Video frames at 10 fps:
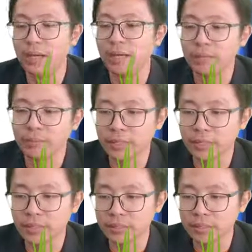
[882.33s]

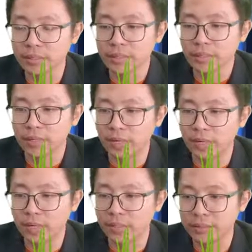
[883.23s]
Because
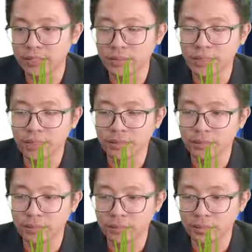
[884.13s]
this one,
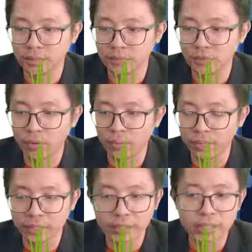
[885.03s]
for
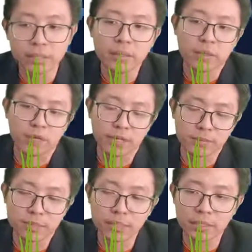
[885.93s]
mirror, convex
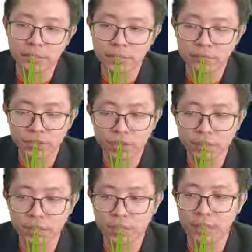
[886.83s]
mirror, the virtual image
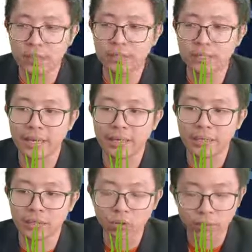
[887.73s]
is at
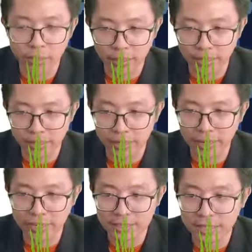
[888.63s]
the right hand
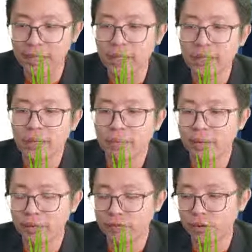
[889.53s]
side. But
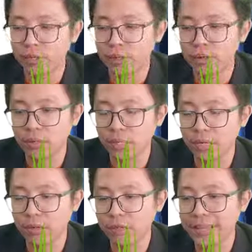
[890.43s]
for the
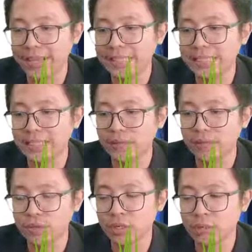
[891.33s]
concave lens, the virtual
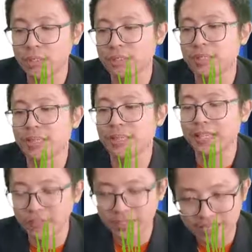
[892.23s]
image is at the left
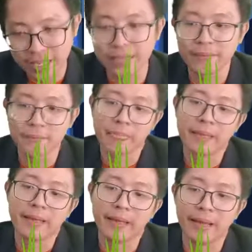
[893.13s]
hand side.
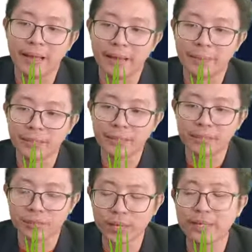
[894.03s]
Because
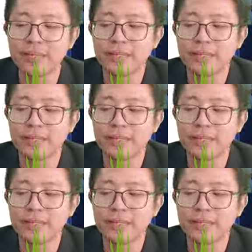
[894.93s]
why?